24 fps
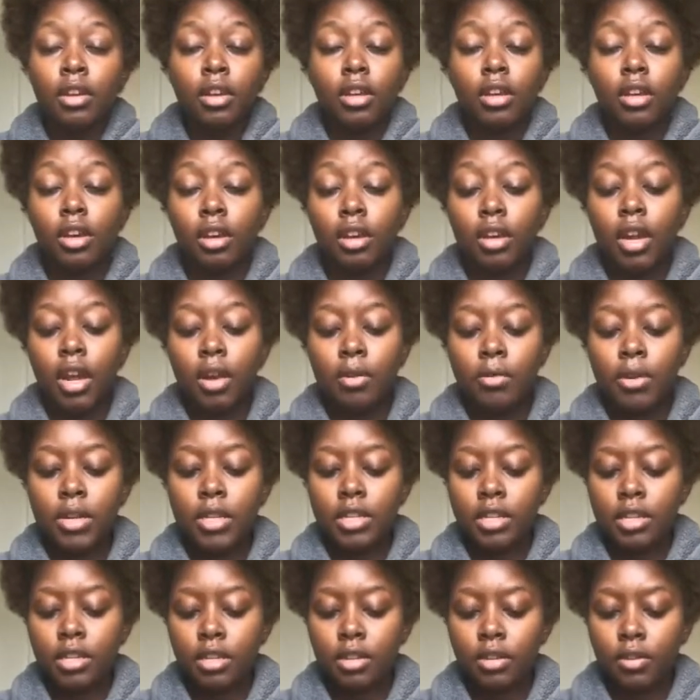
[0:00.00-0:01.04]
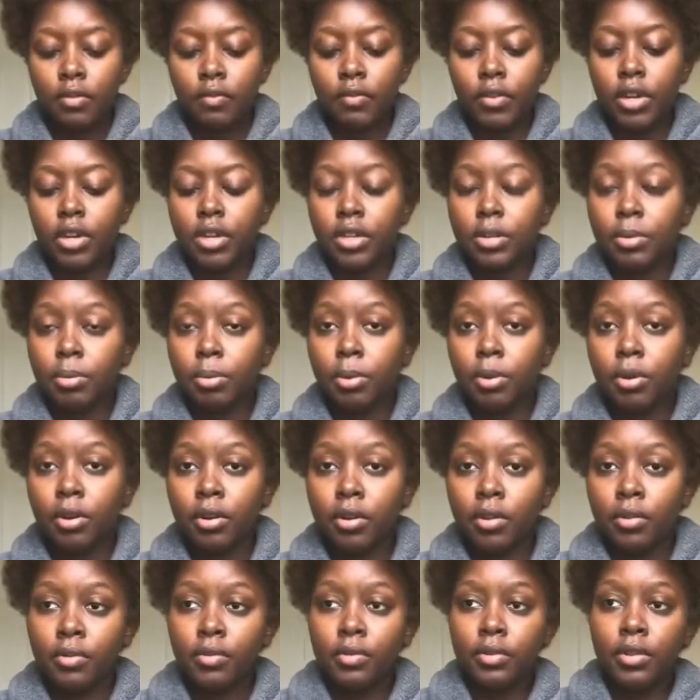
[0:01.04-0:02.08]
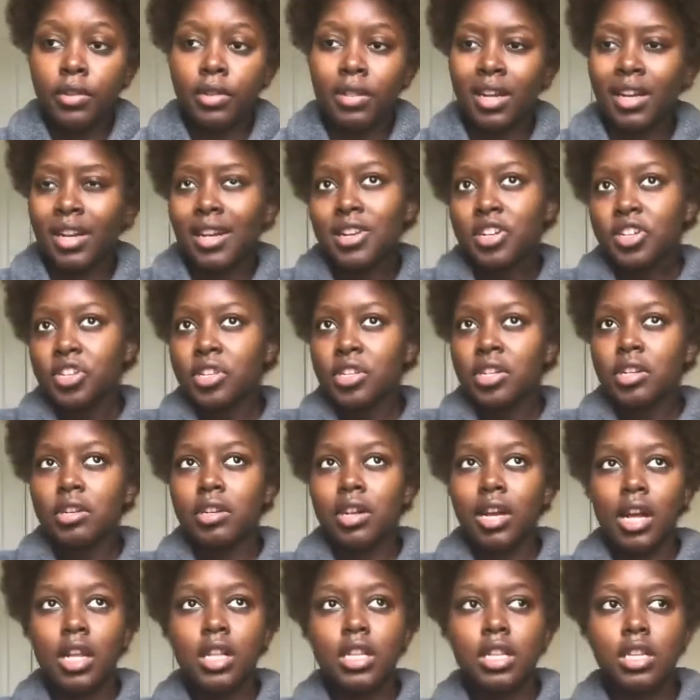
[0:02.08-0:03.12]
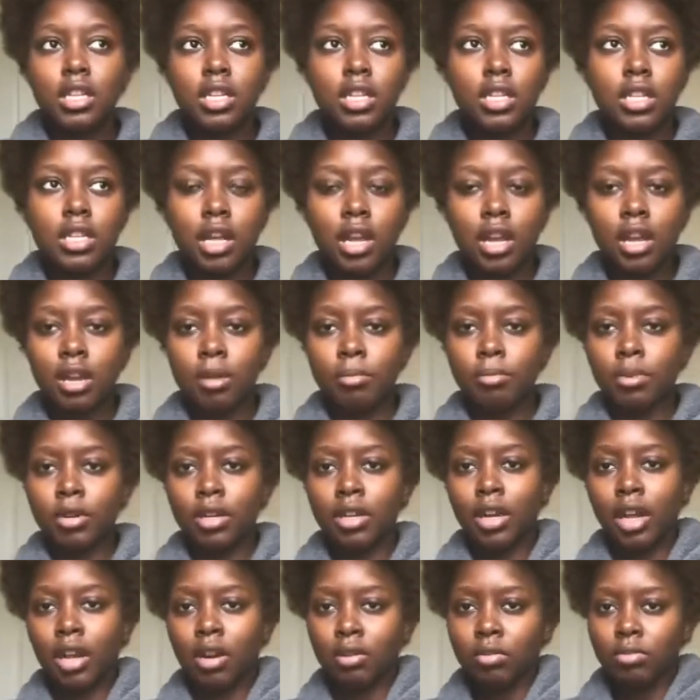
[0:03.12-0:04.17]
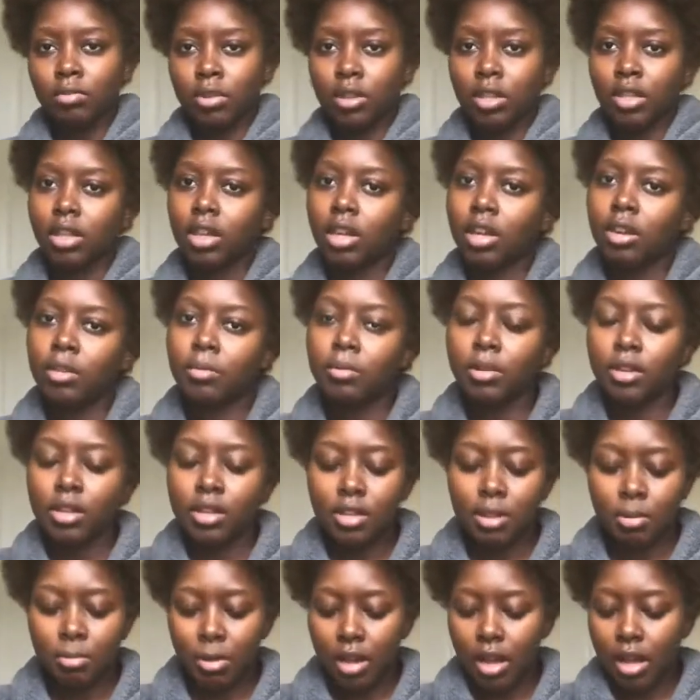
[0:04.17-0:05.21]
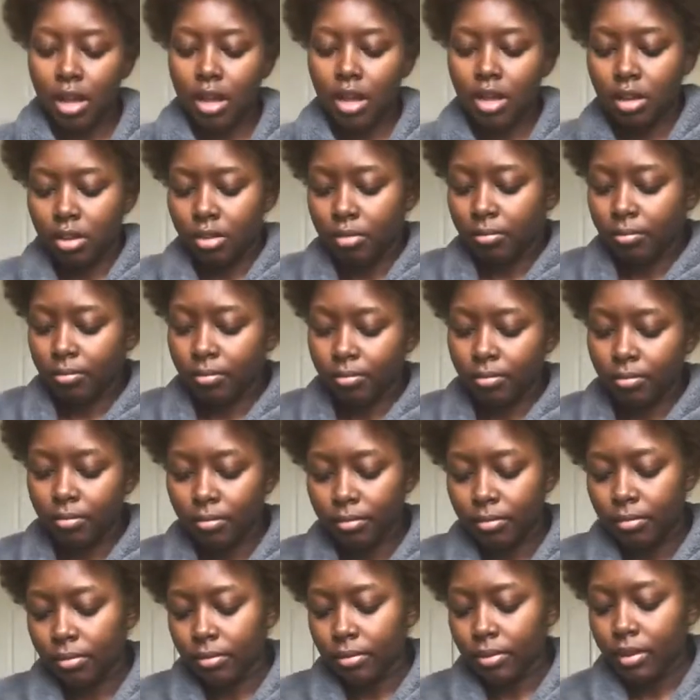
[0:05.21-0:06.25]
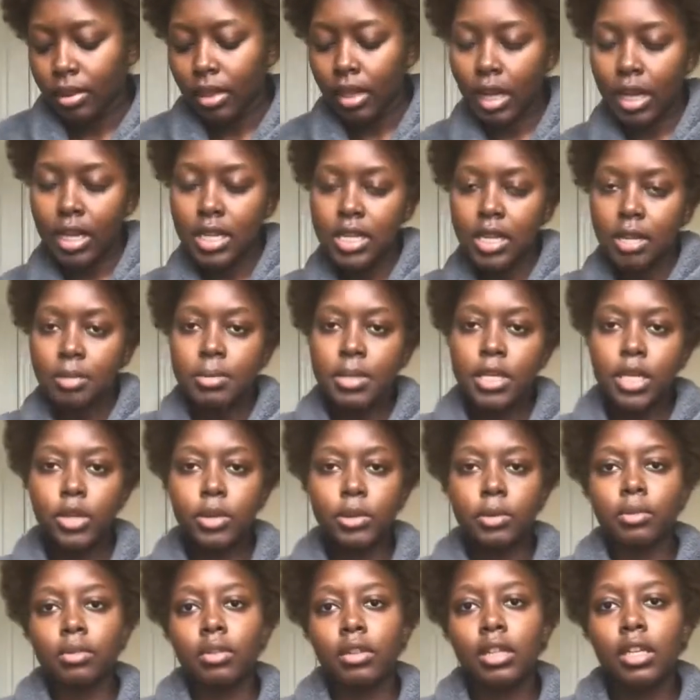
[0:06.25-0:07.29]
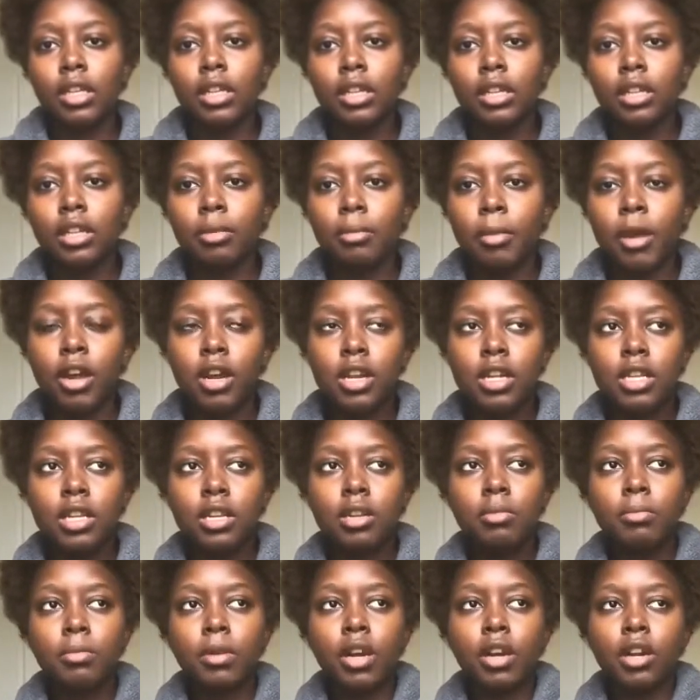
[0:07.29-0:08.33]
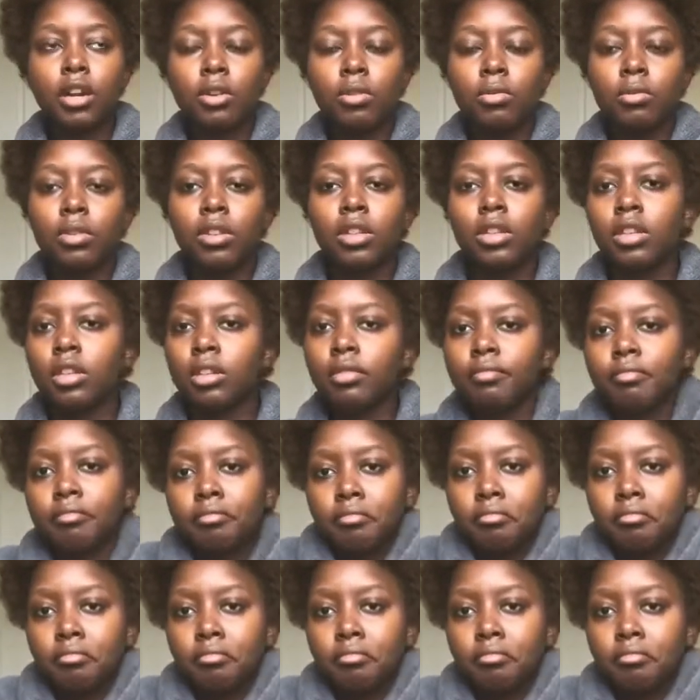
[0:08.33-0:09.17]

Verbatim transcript: yeah, they wasn't very supportive. Like they're still not to this day, but I don't really care because I'm like, like I said, I'm still legally married to him, but I don't really,